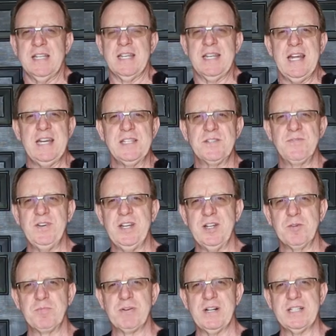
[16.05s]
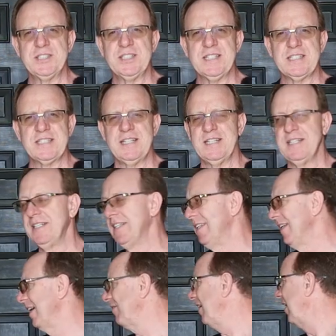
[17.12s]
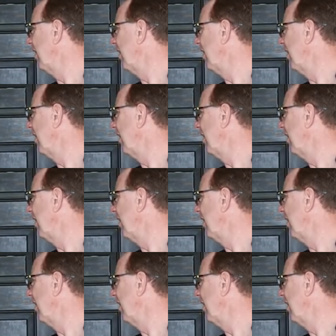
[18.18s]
today's video project that I've